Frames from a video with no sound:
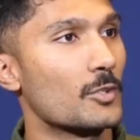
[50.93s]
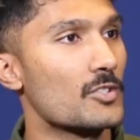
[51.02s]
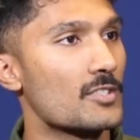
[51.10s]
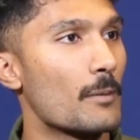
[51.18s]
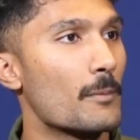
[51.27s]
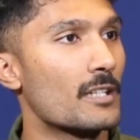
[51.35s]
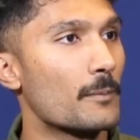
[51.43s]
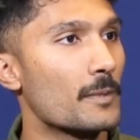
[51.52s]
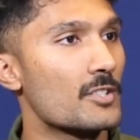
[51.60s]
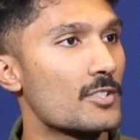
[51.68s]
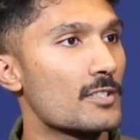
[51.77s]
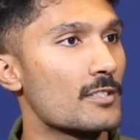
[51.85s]
to sum it up,
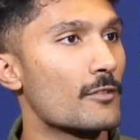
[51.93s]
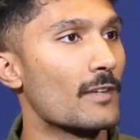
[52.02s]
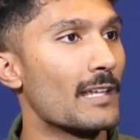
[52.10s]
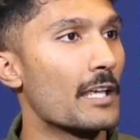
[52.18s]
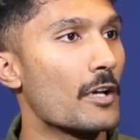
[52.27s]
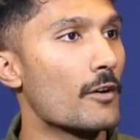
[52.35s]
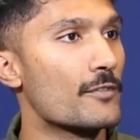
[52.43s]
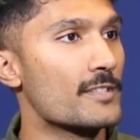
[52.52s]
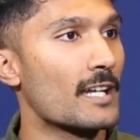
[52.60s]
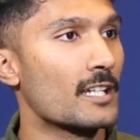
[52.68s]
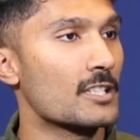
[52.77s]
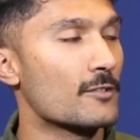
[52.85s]
it's just the feeling of
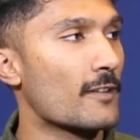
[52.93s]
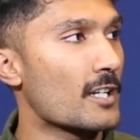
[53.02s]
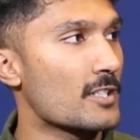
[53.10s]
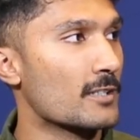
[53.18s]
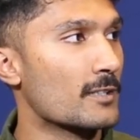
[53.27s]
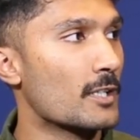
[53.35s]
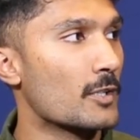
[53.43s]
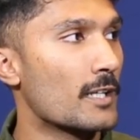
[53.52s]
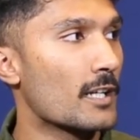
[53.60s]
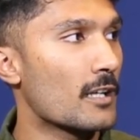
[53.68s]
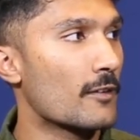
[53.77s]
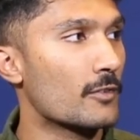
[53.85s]
satisfaction that you
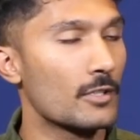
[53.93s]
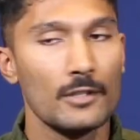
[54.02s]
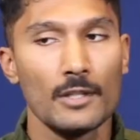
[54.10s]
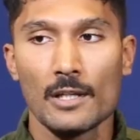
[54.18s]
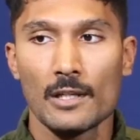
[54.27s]
get after,